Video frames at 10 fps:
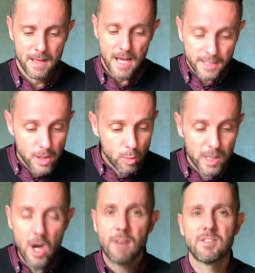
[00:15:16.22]
And
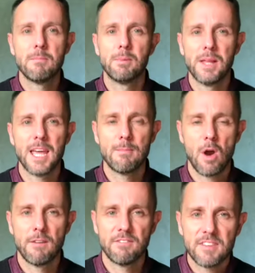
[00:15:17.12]
we often blame
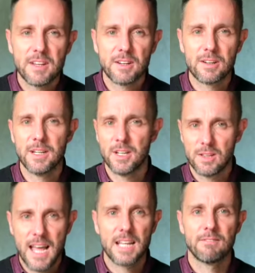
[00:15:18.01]
our fear and our
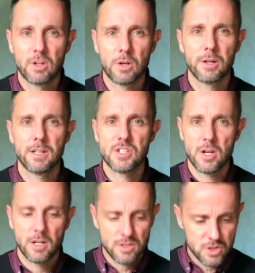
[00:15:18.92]
lack of courage
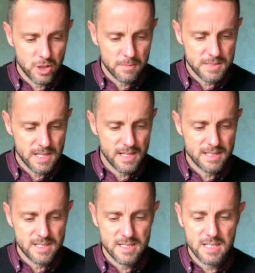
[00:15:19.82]
on our
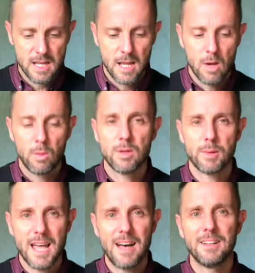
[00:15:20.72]
circumstances, when the
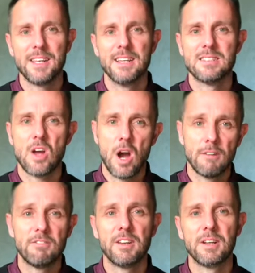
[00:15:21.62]
reality is
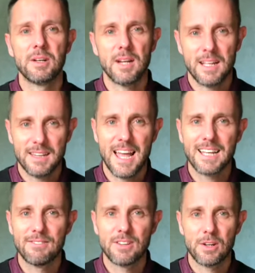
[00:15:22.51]
our fear and
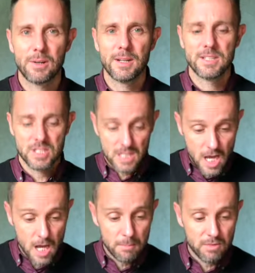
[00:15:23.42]
lack of courage
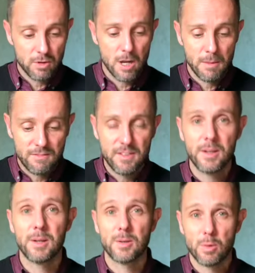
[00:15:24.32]
comes from a
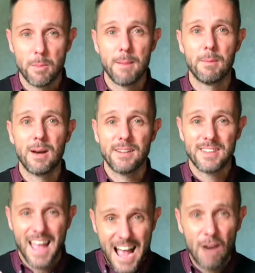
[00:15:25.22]
failure to remember
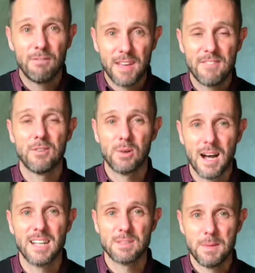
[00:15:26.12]
how faithful
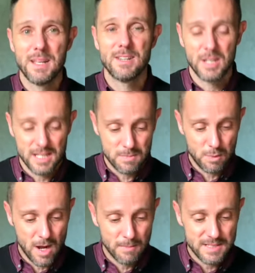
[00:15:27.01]
God's been to his
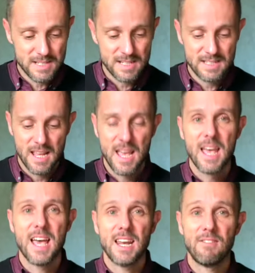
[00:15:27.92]
promises,
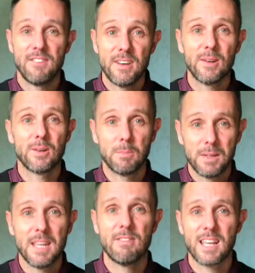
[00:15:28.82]
and a failure to
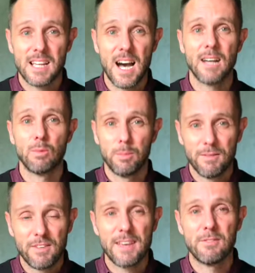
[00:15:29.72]
believe that God will be
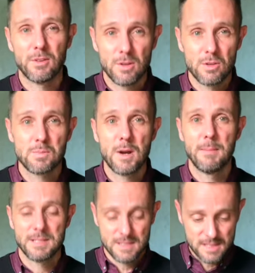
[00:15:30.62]
faithful to those
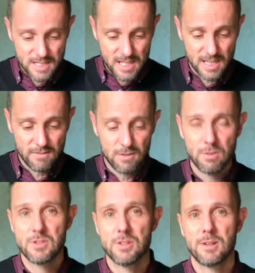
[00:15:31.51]
promises in the
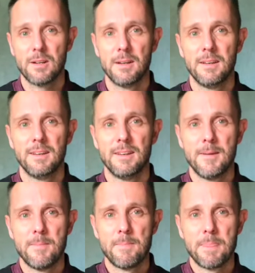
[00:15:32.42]
future.
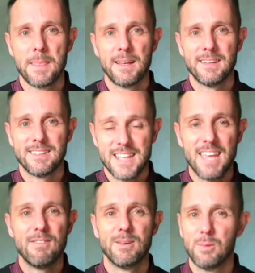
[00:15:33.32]

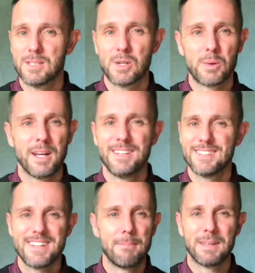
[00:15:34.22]
David was
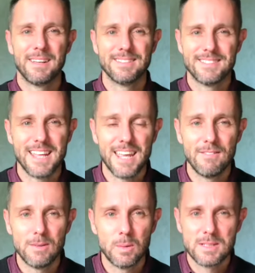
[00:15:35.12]
courageous, not because
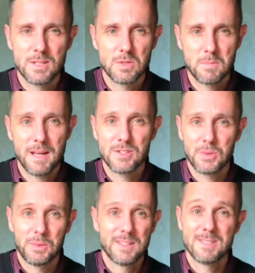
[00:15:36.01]
David was so
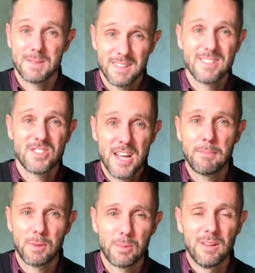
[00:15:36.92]
special. This
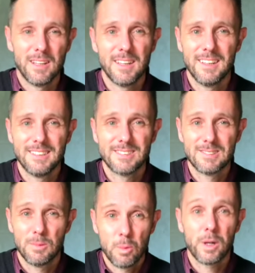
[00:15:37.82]
chapter really is
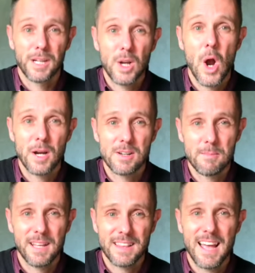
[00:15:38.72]
working hard to
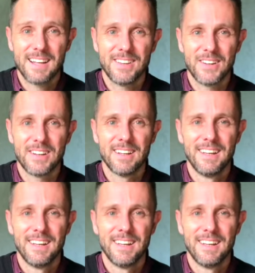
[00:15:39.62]
make that clear.